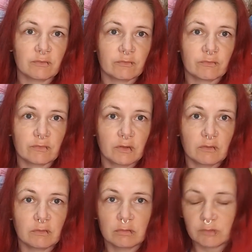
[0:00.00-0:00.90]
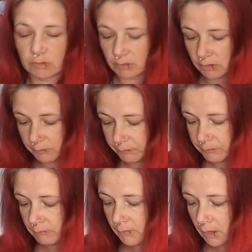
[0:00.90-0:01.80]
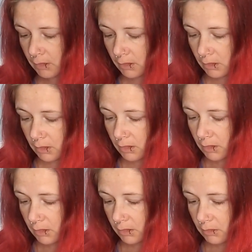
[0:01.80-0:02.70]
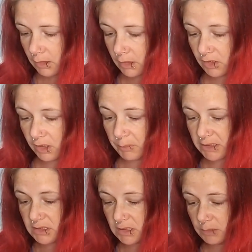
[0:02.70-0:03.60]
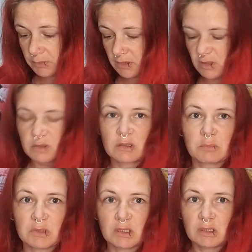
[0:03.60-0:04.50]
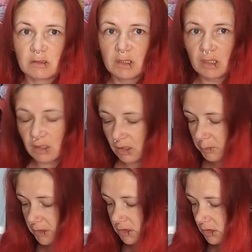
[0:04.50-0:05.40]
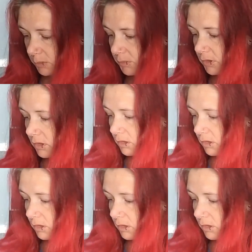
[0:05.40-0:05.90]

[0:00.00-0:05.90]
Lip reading: if you don't know. Then I can get back to sleep. This is like midnight. Then I can get back to sleep,